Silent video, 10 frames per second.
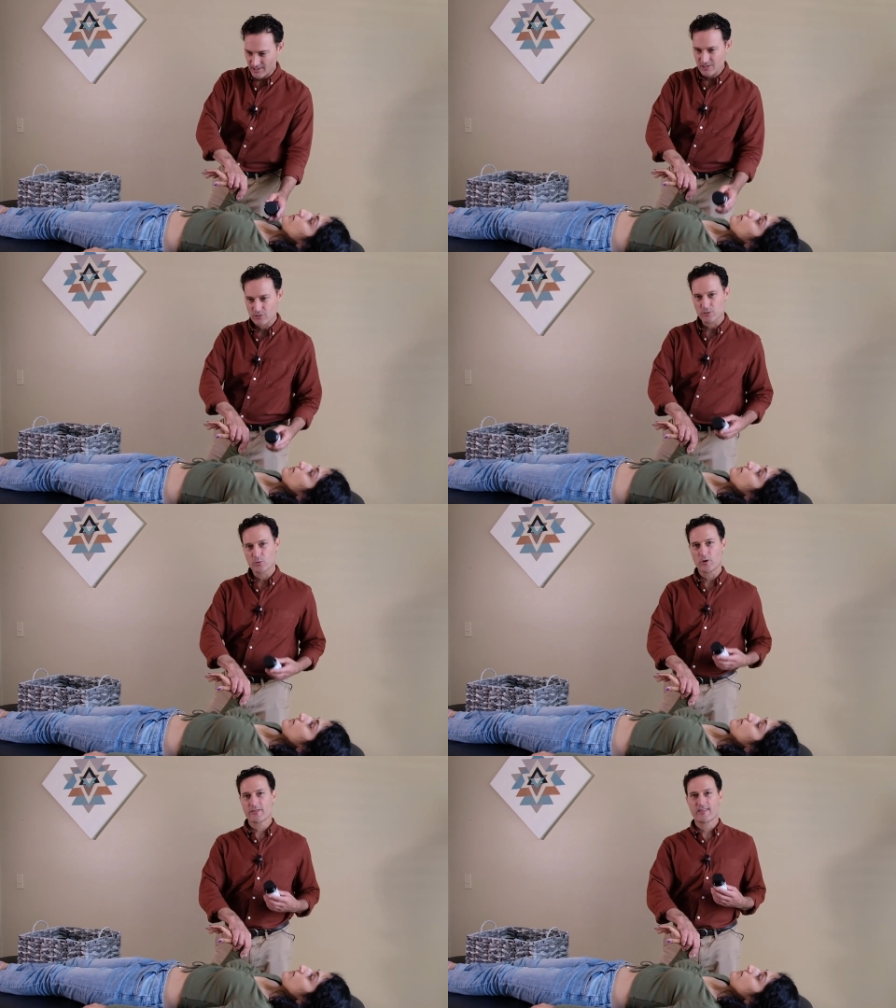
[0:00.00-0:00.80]
So it's
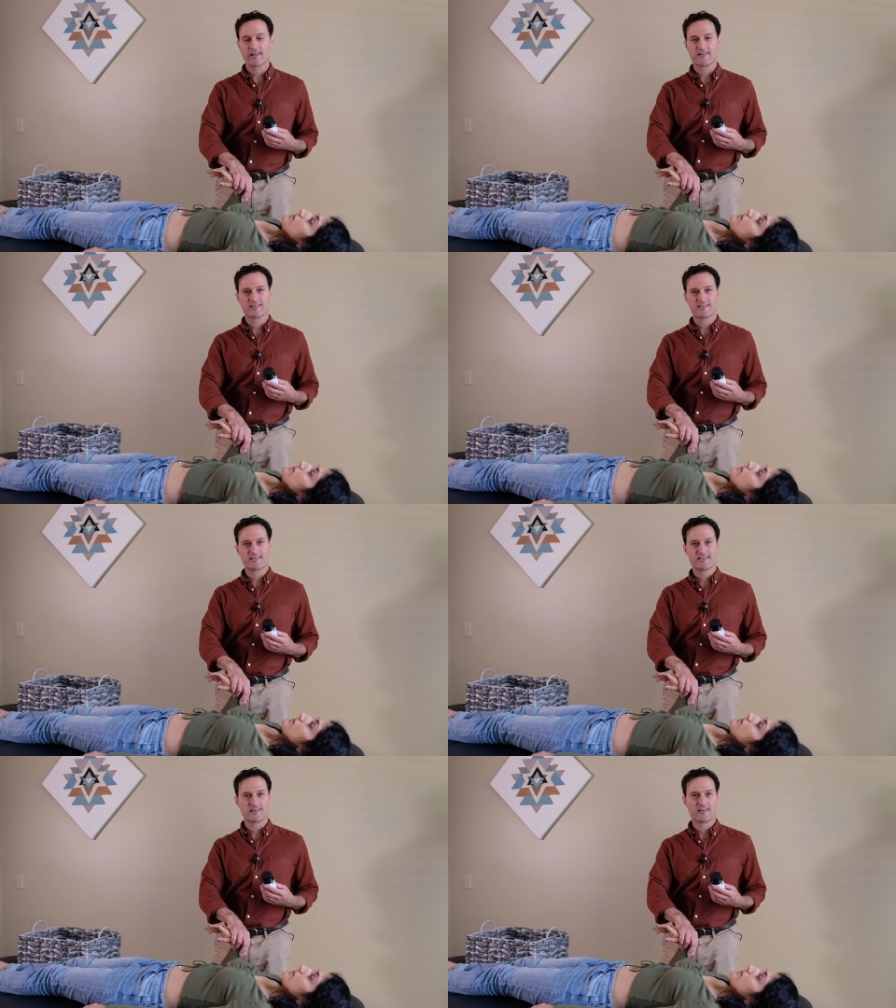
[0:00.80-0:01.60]
one thing to
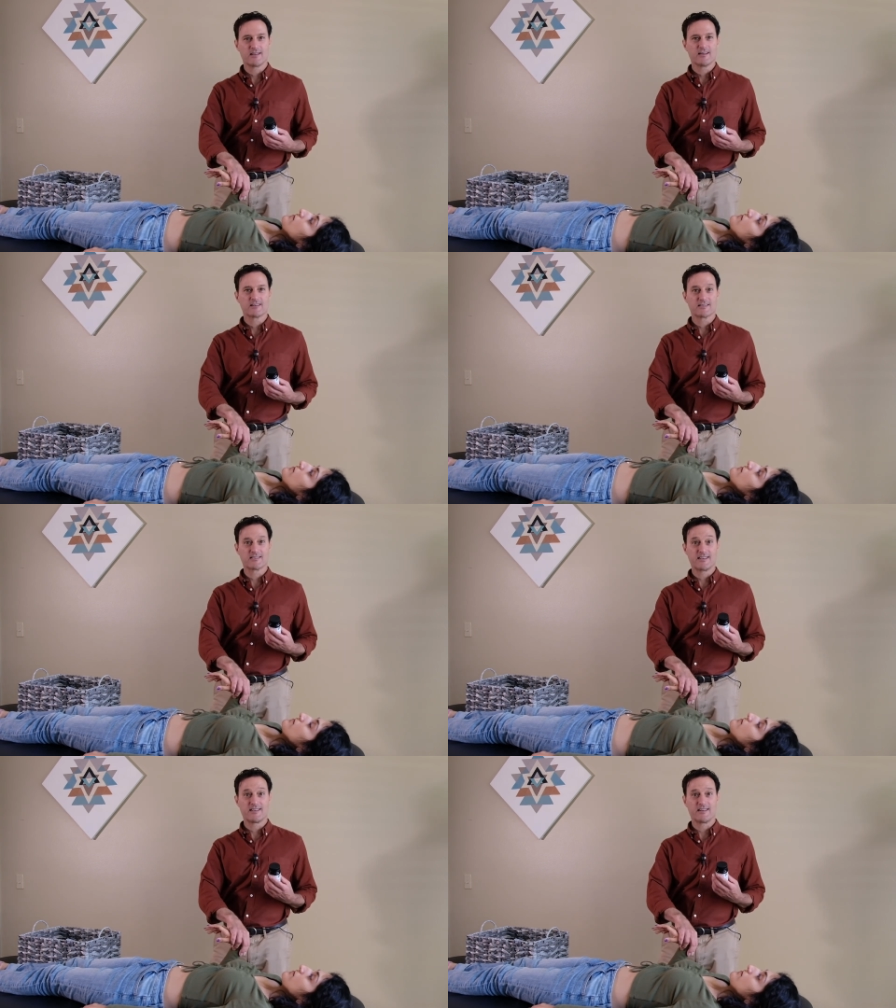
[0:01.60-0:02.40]
see
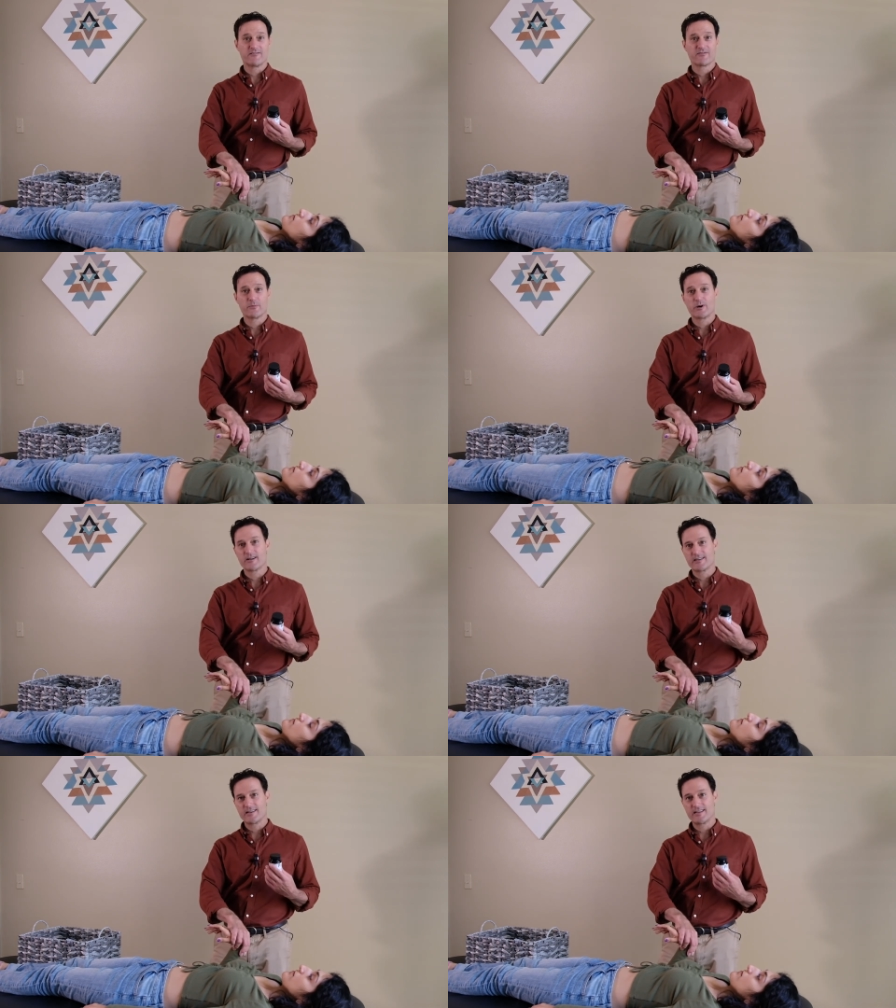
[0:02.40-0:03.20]
if the
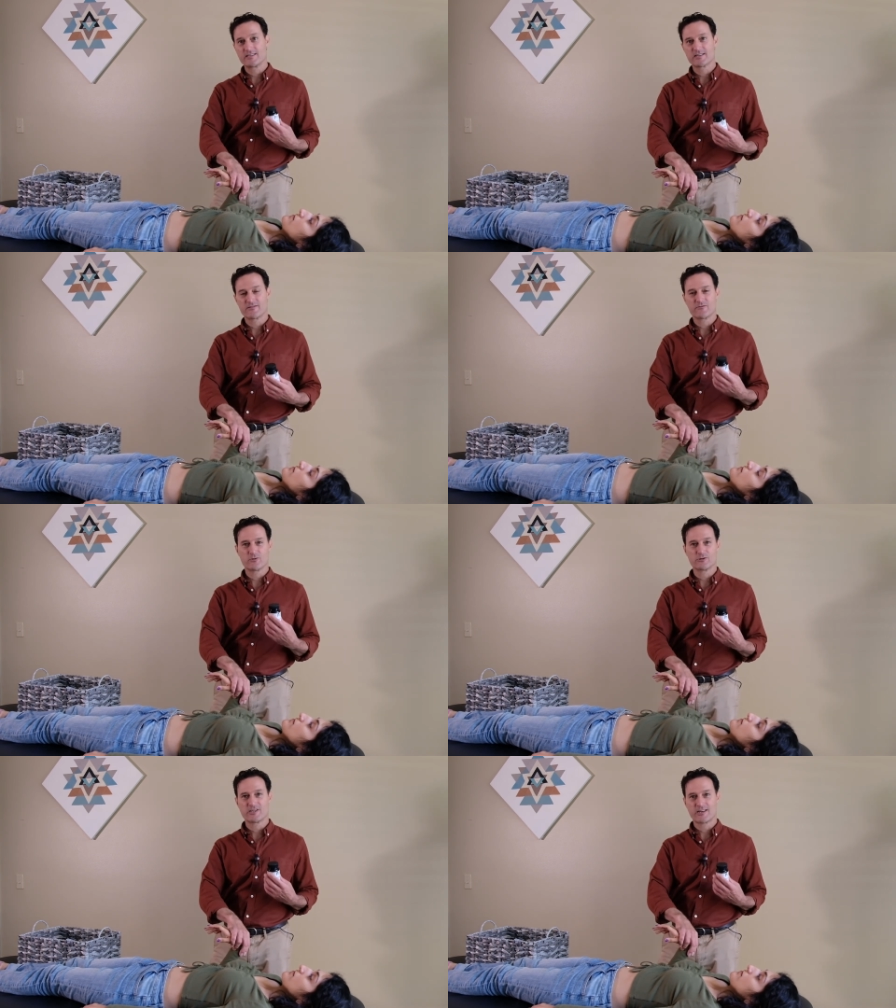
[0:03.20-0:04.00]
body needs it
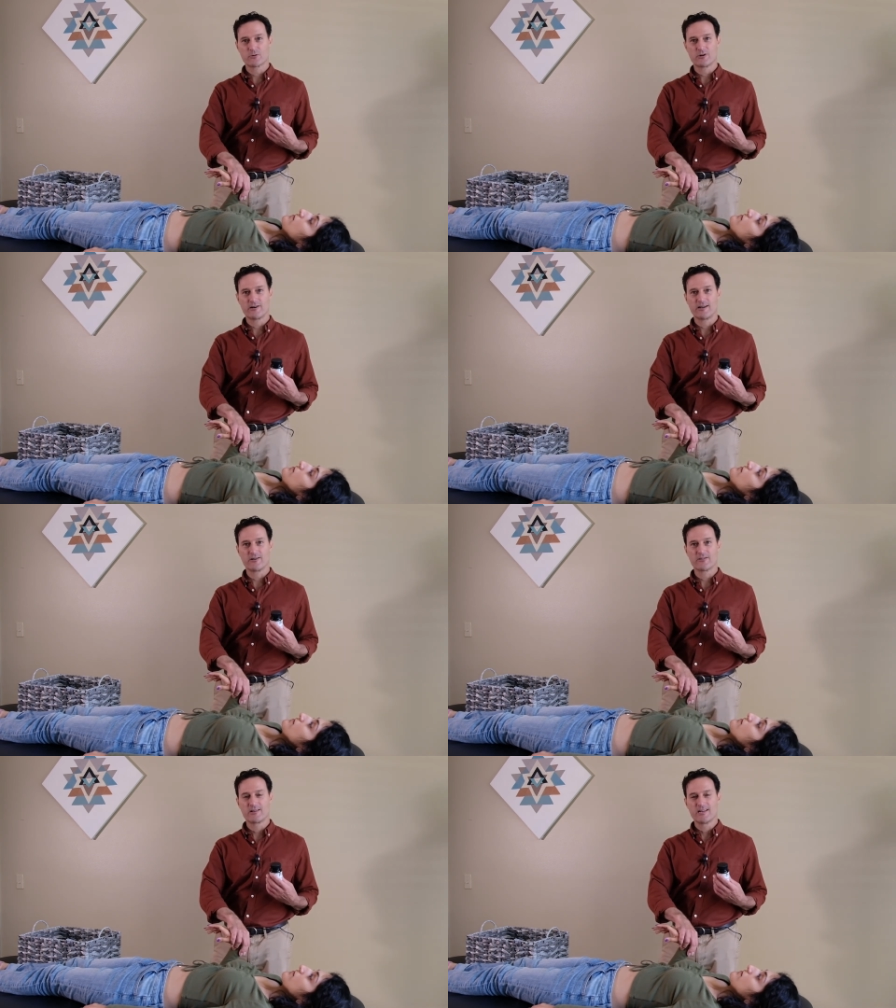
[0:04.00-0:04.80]
for general
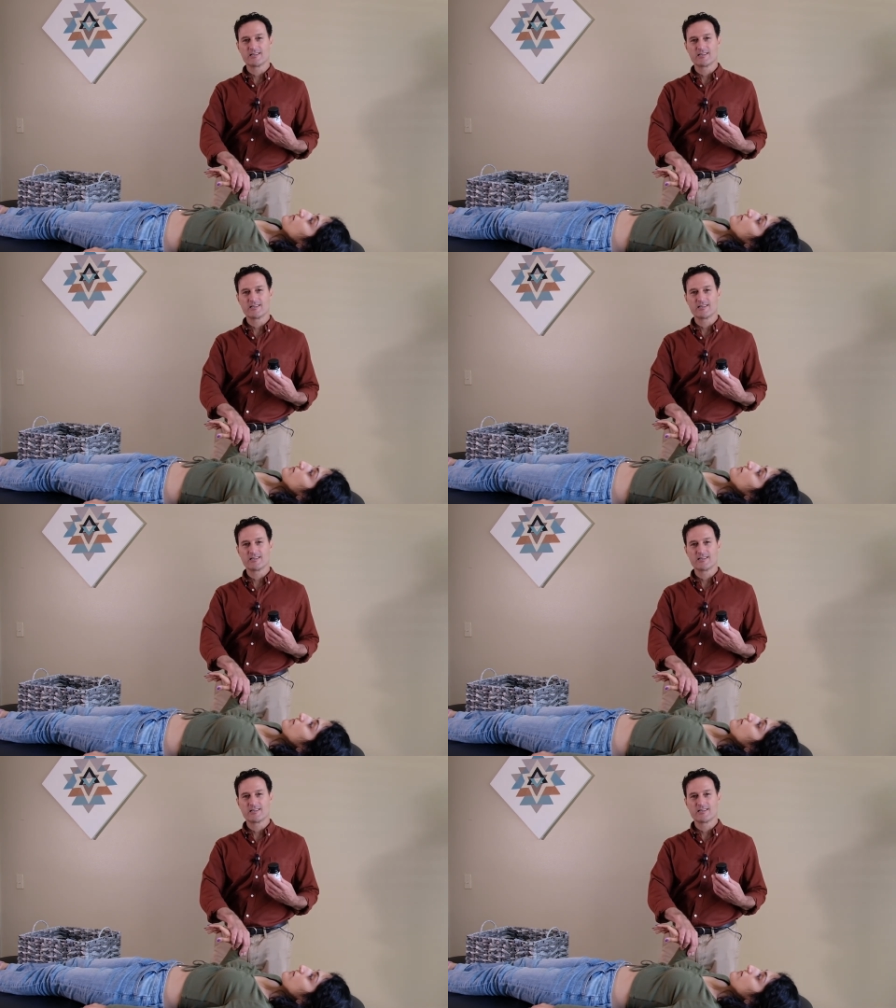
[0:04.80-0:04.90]
health.